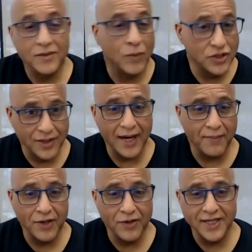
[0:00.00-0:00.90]
Would you like
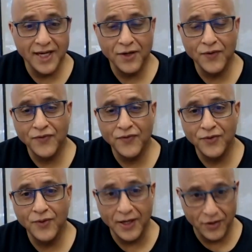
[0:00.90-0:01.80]
me to take you
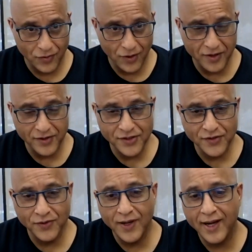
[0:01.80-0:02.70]
through and your audience
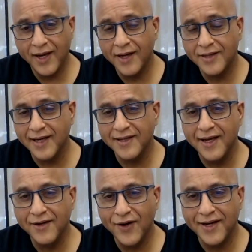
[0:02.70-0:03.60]
through a
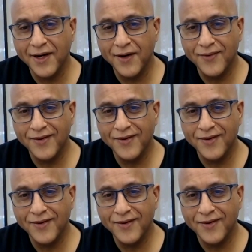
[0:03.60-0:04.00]
technique right now?